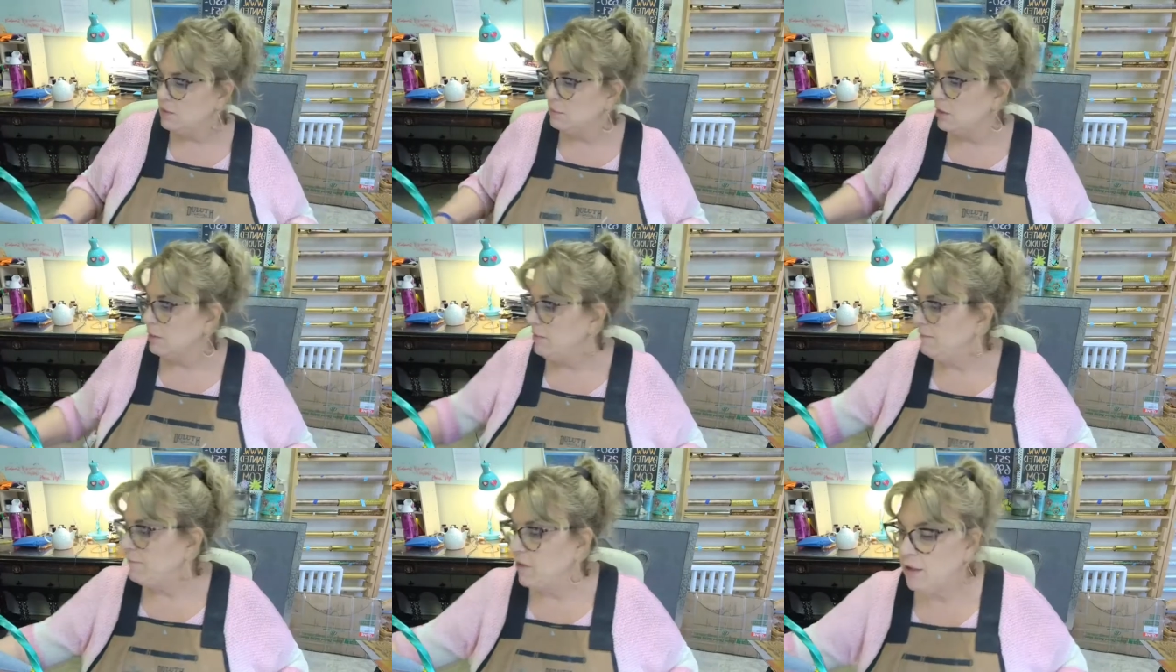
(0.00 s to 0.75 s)
to be
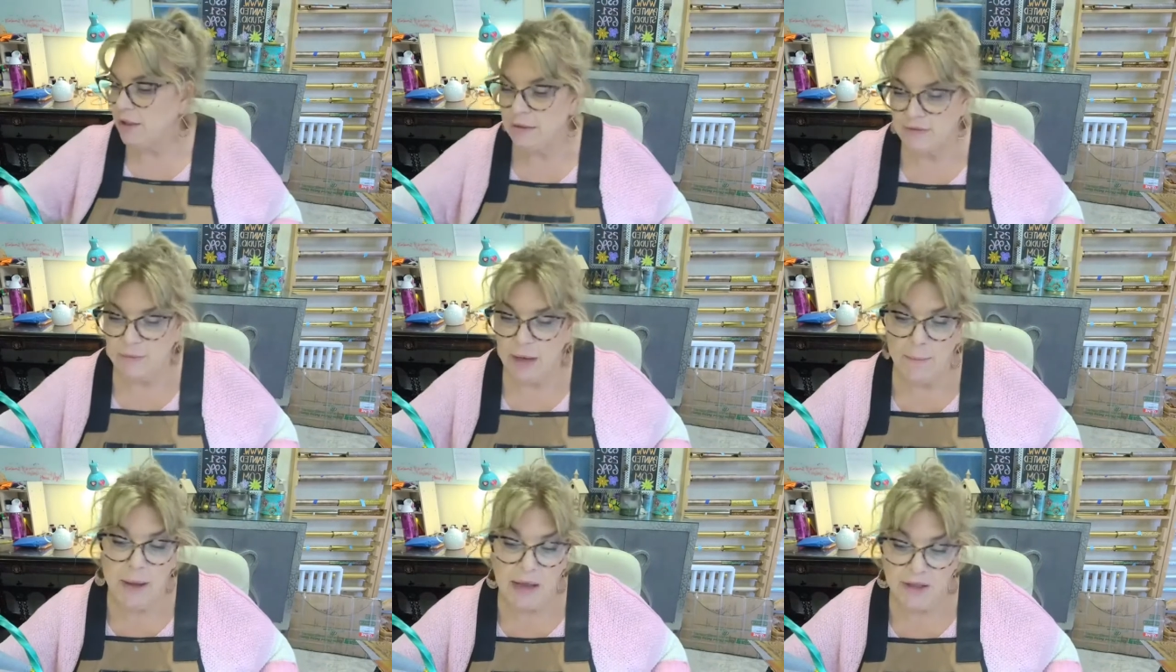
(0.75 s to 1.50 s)
very
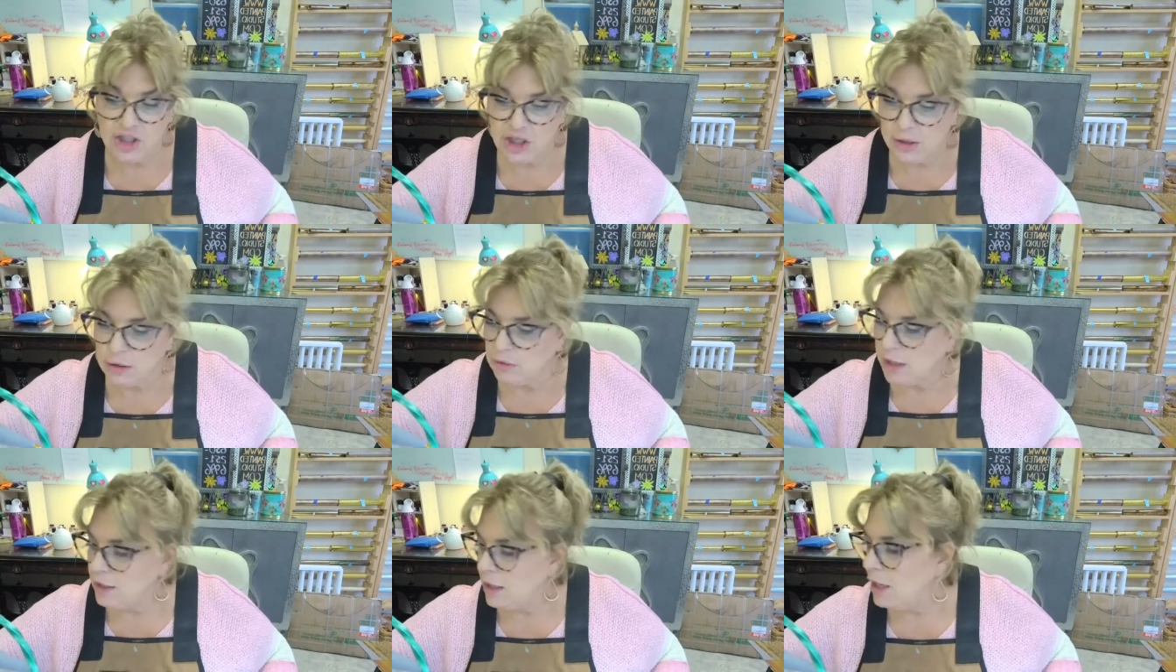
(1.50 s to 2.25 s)
apologetic
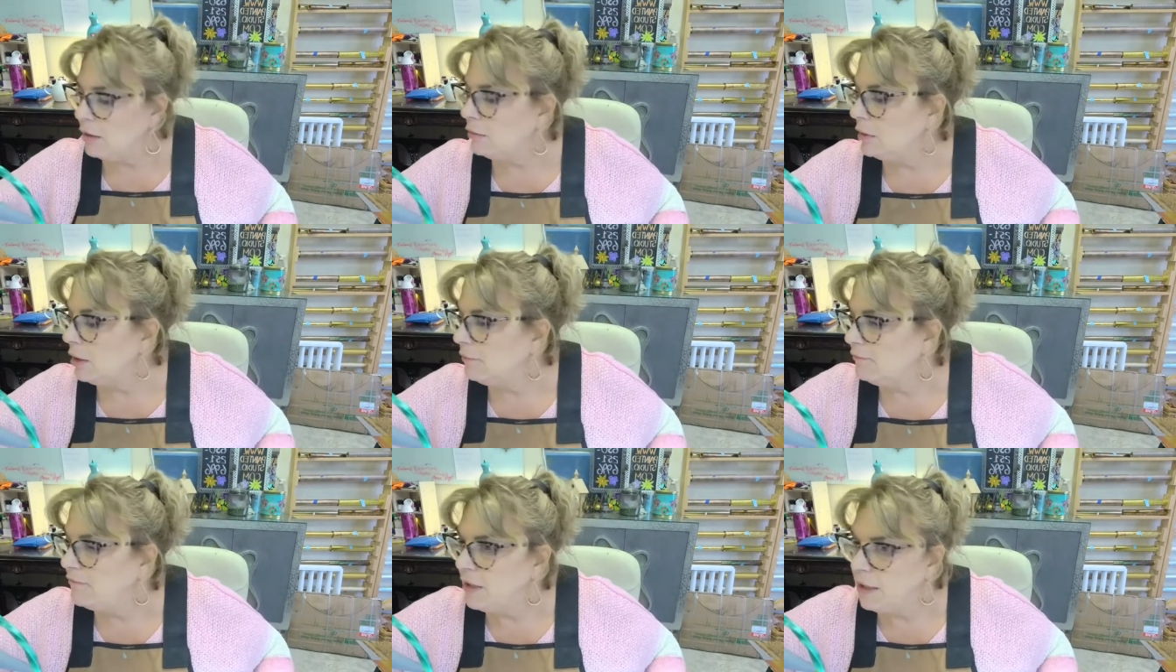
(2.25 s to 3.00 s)
right now
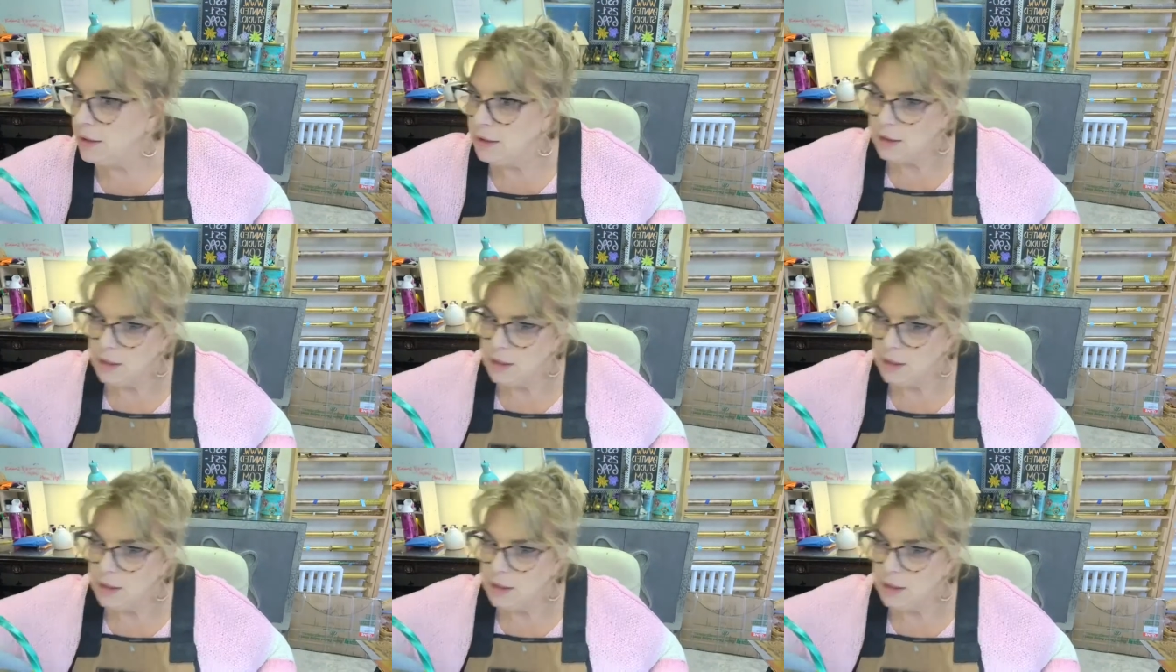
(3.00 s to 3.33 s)
if uh,